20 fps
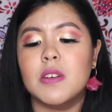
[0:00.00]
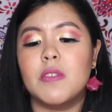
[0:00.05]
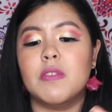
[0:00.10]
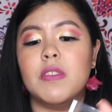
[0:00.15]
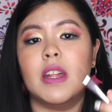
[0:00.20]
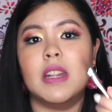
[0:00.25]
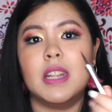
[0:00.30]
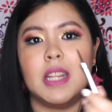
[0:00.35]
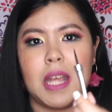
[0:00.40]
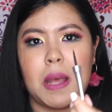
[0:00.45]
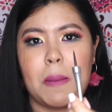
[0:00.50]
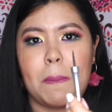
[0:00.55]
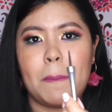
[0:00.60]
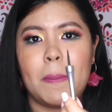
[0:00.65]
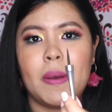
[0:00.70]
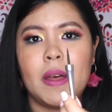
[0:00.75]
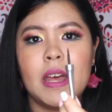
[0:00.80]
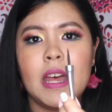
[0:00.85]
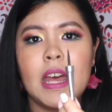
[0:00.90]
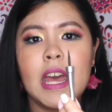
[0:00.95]
of the
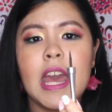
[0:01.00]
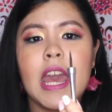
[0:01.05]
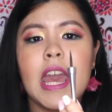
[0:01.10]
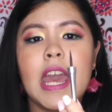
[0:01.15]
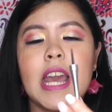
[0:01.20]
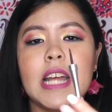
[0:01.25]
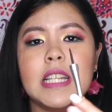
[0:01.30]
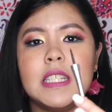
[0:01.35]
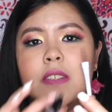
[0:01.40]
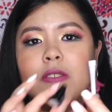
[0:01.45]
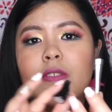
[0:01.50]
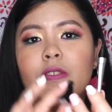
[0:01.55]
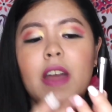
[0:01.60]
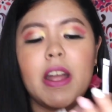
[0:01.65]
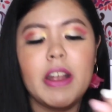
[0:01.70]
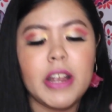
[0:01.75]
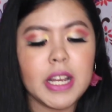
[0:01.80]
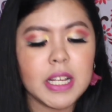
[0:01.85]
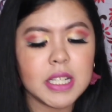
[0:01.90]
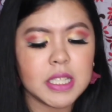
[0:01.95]
tip. It's
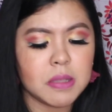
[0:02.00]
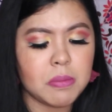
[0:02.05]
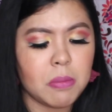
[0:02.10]
very